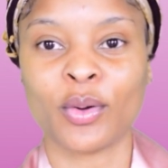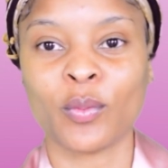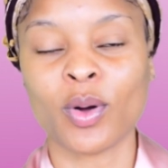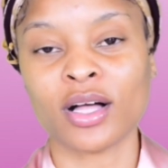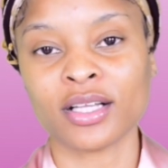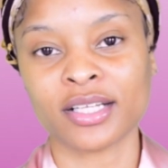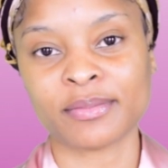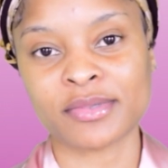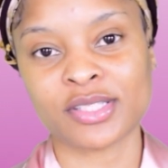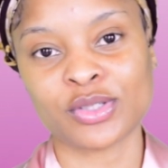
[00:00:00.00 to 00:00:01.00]
Welcome
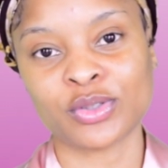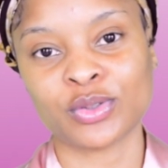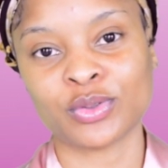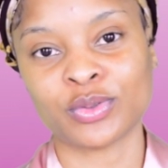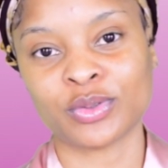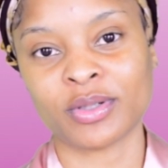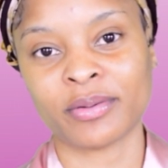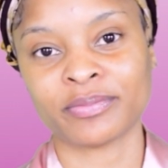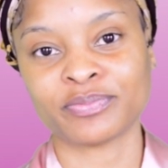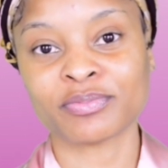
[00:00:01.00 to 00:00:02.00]
to
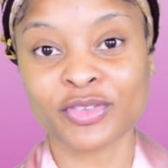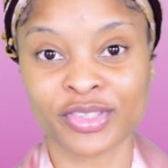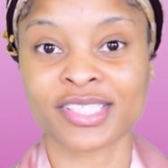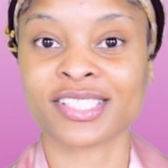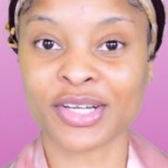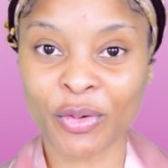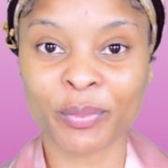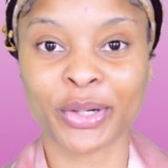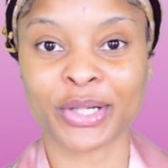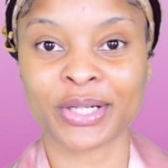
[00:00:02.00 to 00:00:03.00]

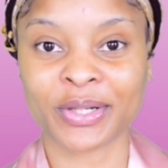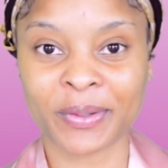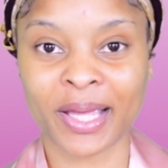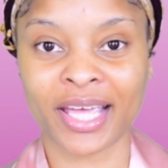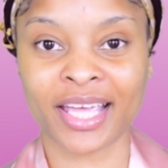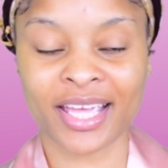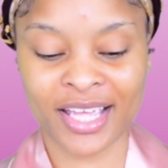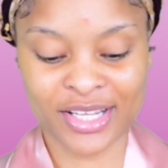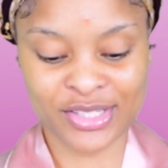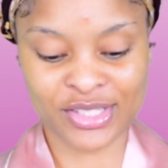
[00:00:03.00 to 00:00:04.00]
Krysstober. Okay,
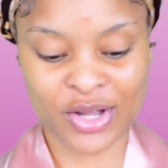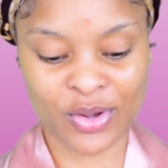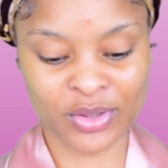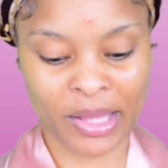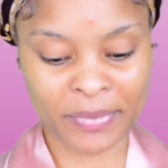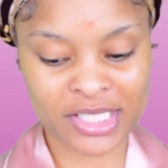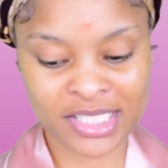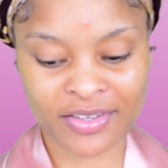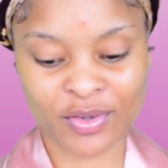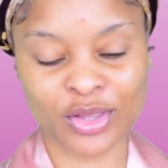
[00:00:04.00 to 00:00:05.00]
so let me
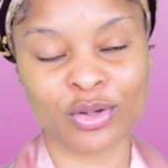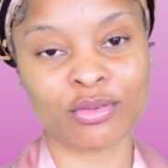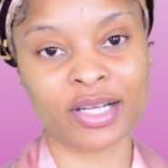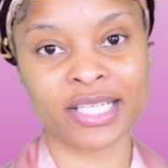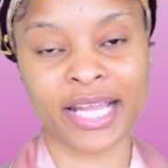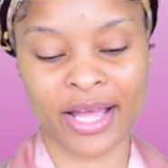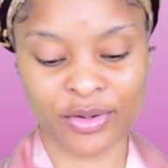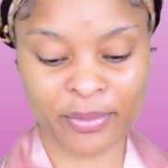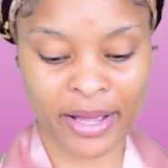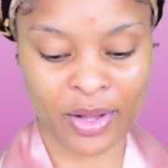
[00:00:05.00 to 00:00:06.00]
just give you a little
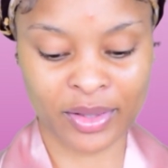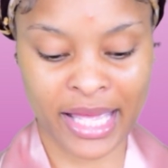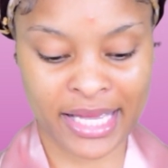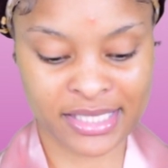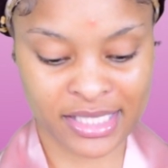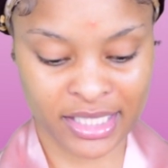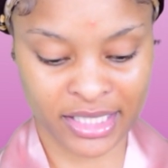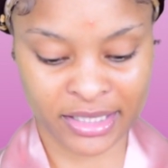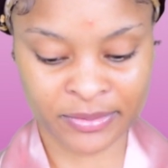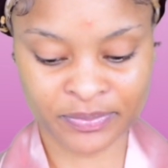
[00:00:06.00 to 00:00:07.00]
rundown about last
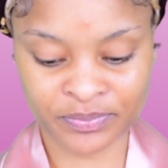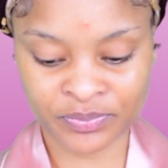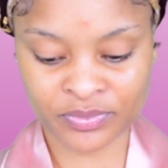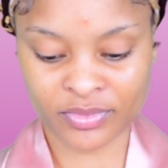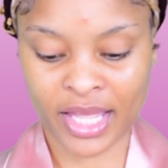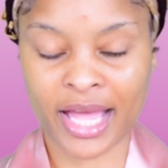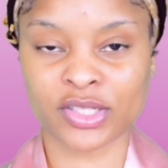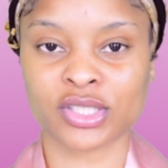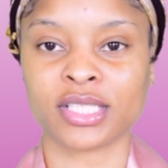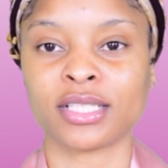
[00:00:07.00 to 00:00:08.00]
year.
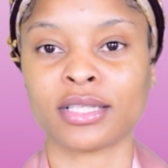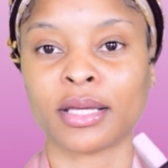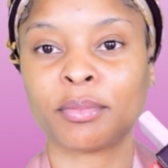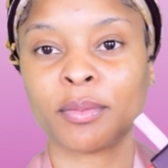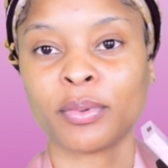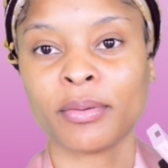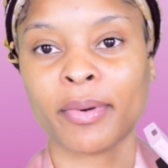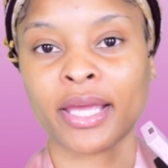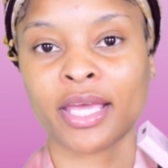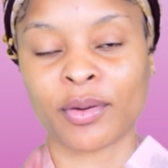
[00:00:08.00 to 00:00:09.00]
Actually, let me put
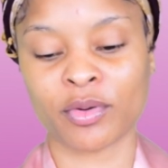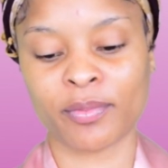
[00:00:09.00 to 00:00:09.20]
my camera